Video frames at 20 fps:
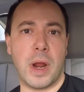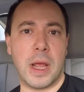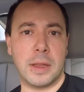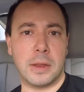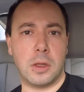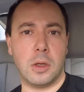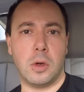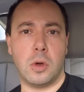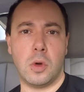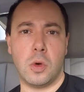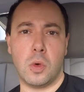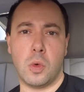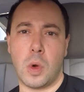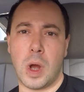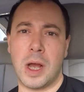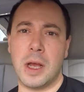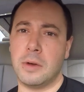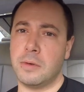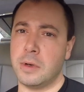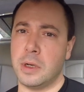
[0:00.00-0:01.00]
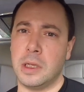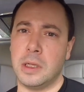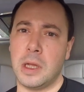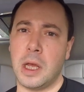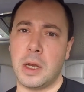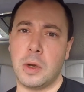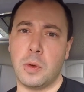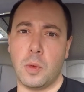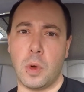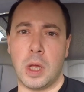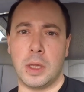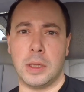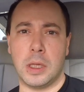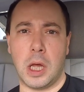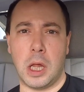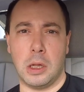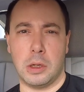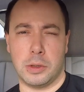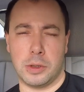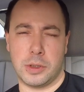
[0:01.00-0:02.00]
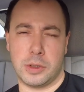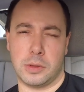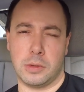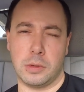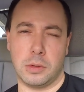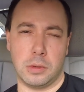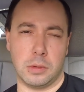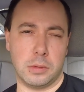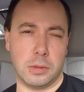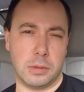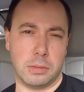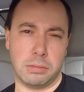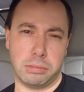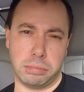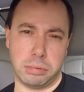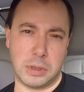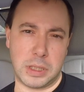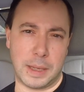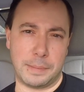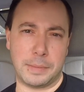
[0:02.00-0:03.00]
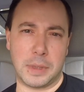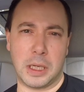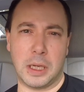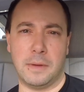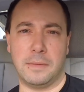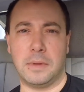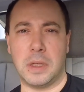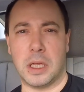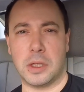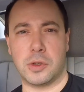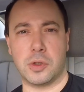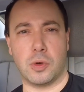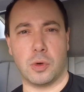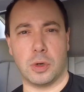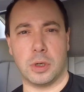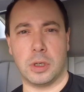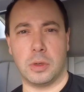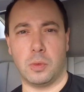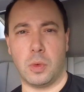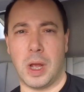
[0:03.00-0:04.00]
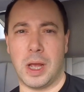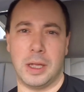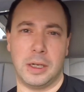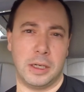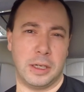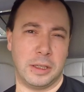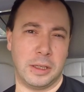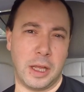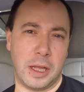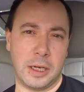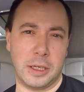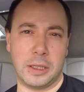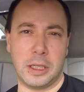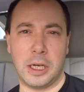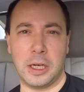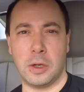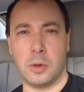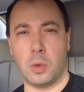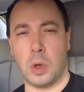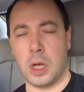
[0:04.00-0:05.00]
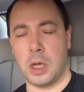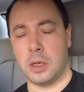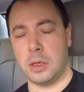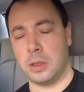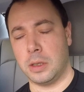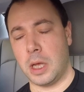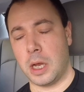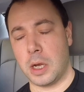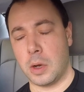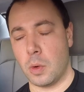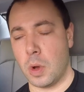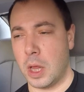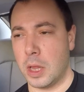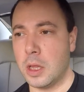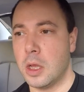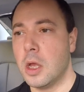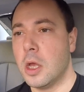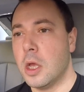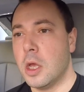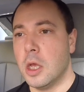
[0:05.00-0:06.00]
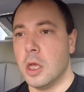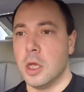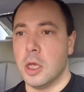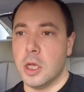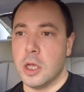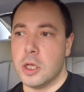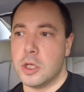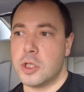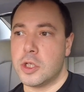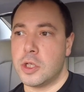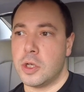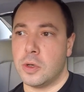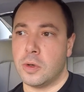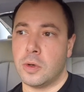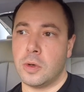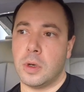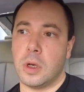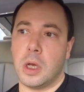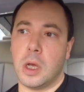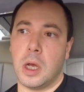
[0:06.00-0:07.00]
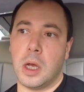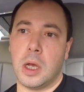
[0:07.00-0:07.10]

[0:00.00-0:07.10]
rental, $191 or something of that sort, $193, $191. So